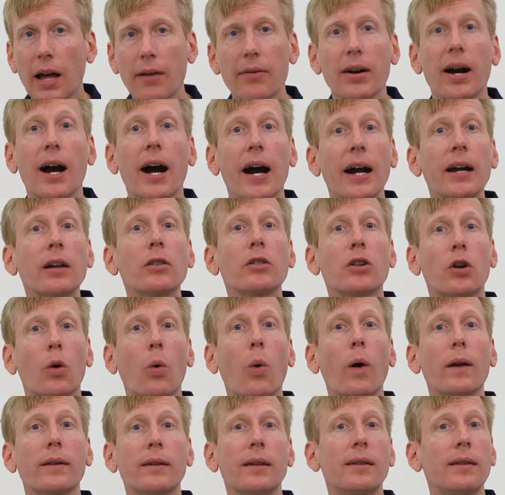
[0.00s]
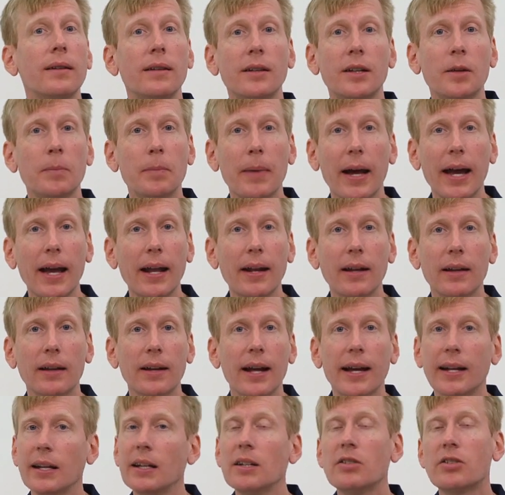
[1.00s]
have a higher quantity
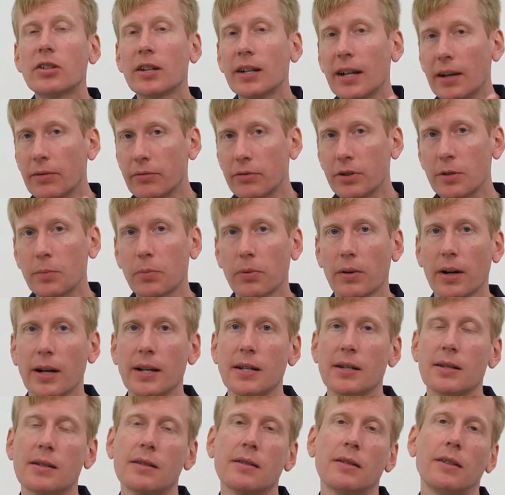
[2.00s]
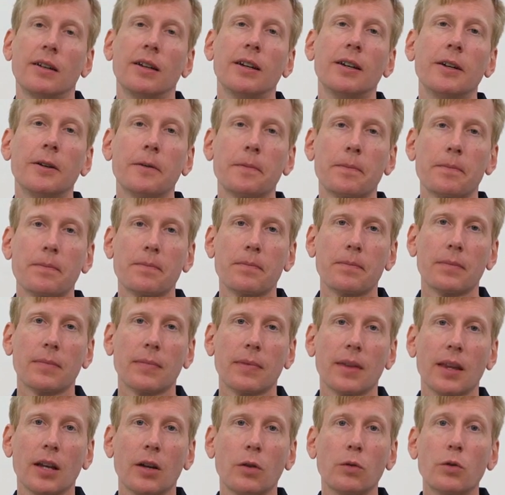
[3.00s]
demanded at each and every price.
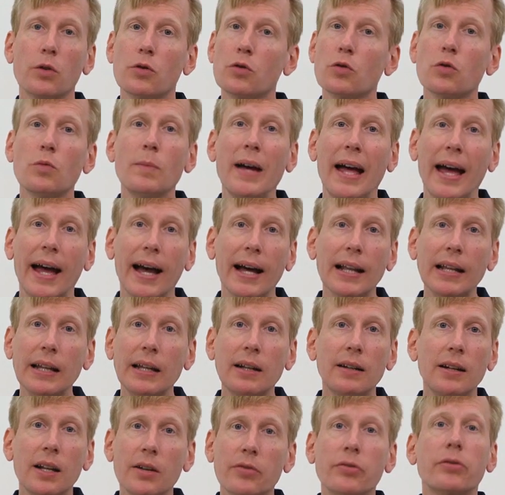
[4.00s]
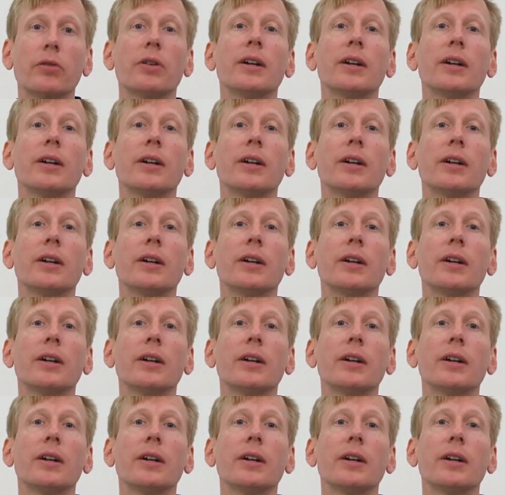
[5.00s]
Assume Helen, if